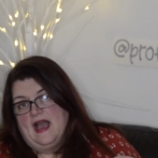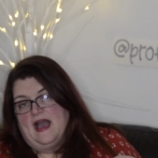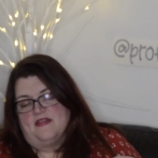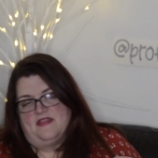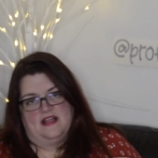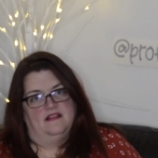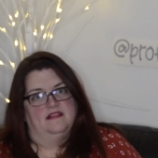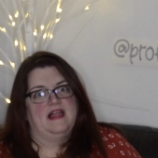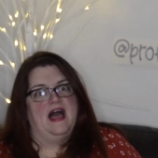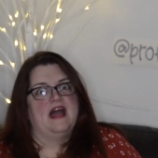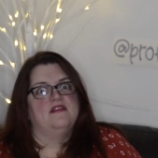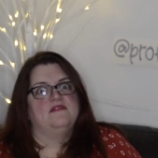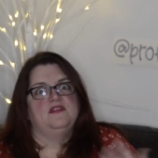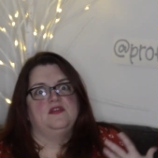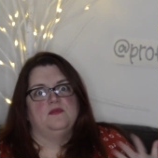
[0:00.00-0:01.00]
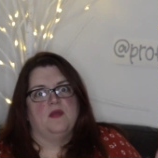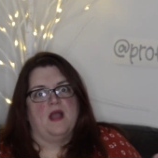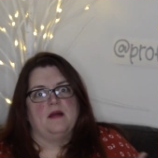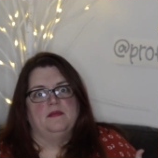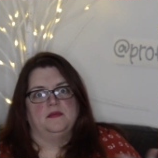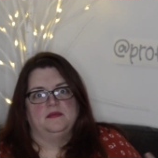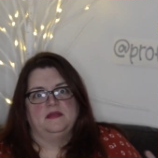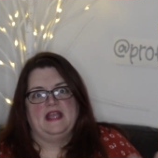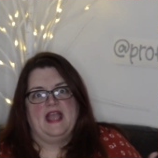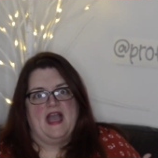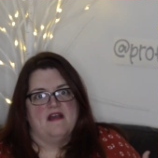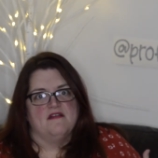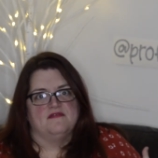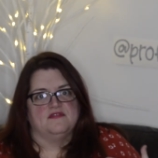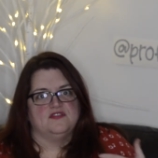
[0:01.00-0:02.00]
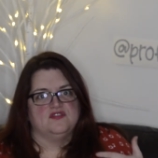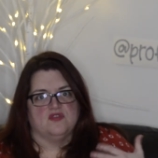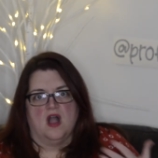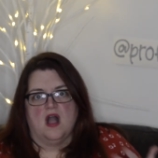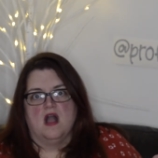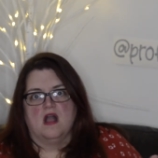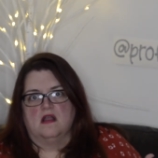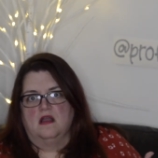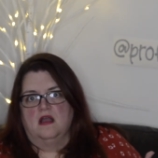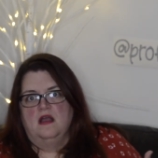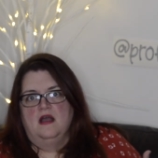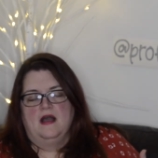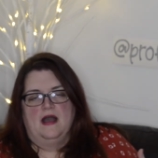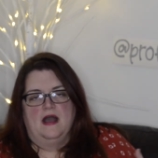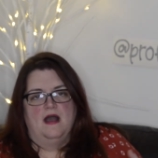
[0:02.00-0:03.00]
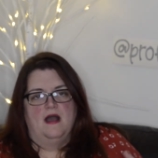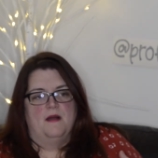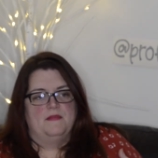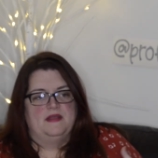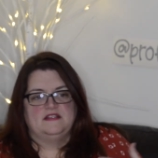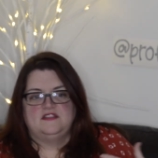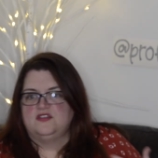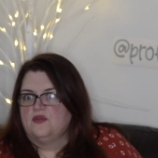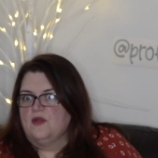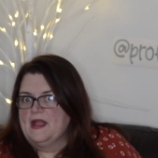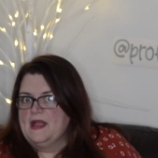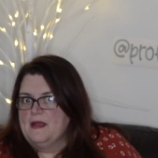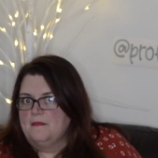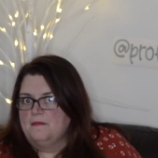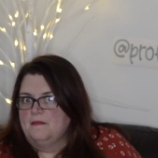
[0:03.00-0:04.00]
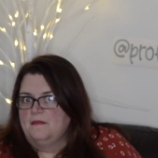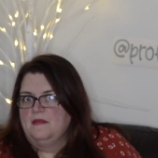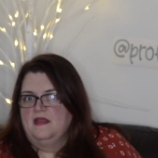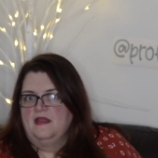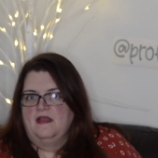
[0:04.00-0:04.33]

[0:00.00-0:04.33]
I think a lot of you probably have strong Instagram.